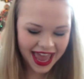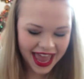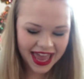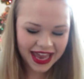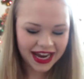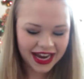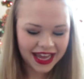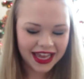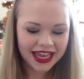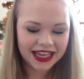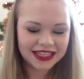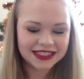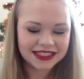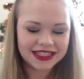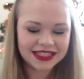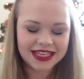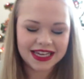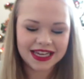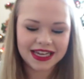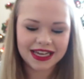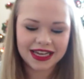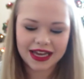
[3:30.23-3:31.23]
and it is
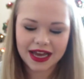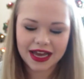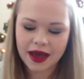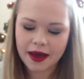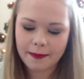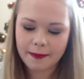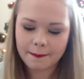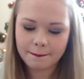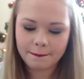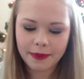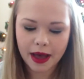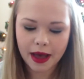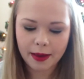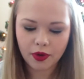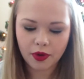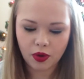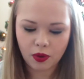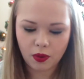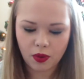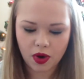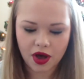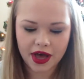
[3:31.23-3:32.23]
the
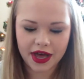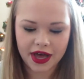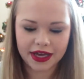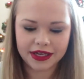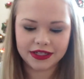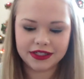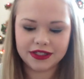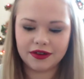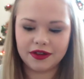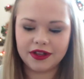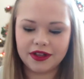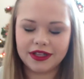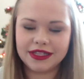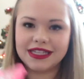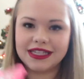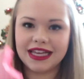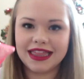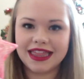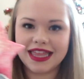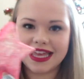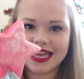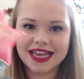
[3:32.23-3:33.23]
bubble wand. So it looks
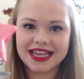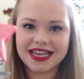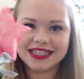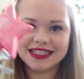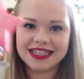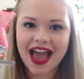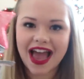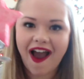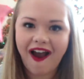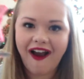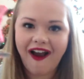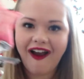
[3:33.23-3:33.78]
like this.